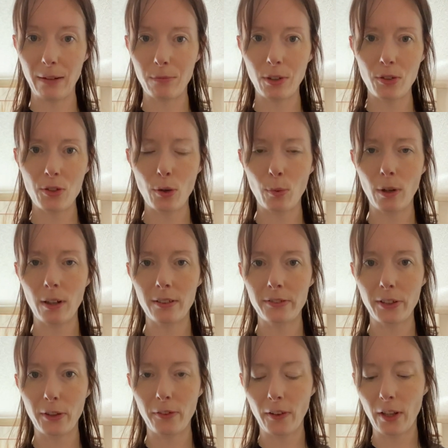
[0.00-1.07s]
I'm not sure what I'll
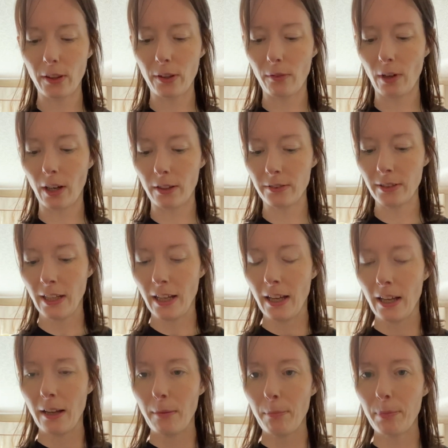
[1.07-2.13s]
do further on,
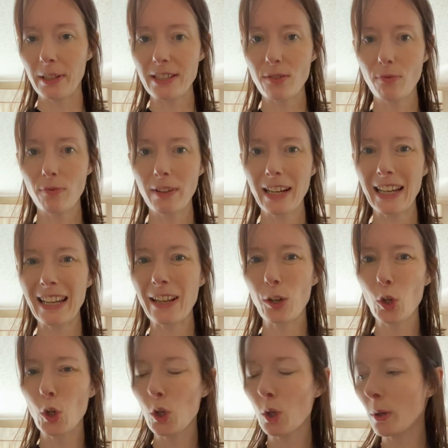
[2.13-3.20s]
but it's really
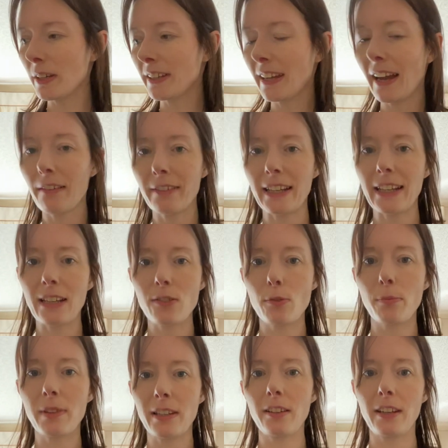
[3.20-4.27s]
awkward carrying
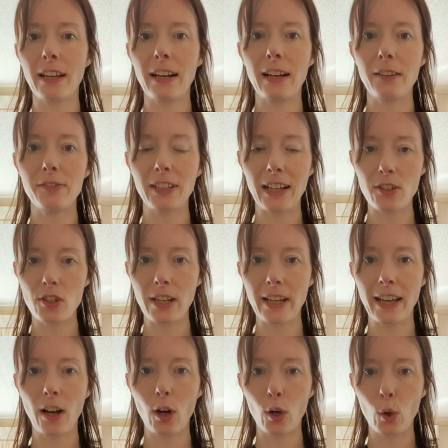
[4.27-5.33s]
something that you have to actually
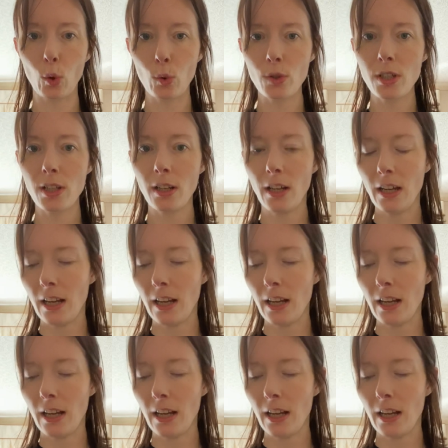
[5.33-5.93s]
hold.